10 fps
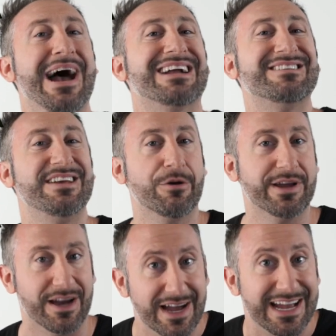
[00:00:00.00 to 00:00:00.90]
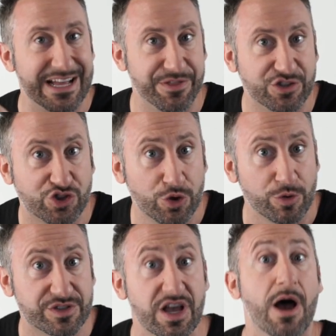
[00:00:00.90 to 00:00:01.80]
bacteria in the
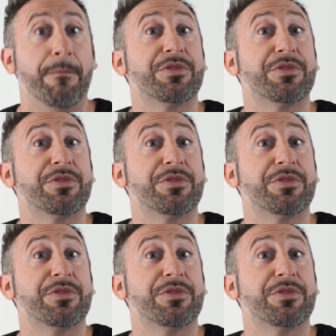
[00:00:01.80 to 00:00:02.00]
juice,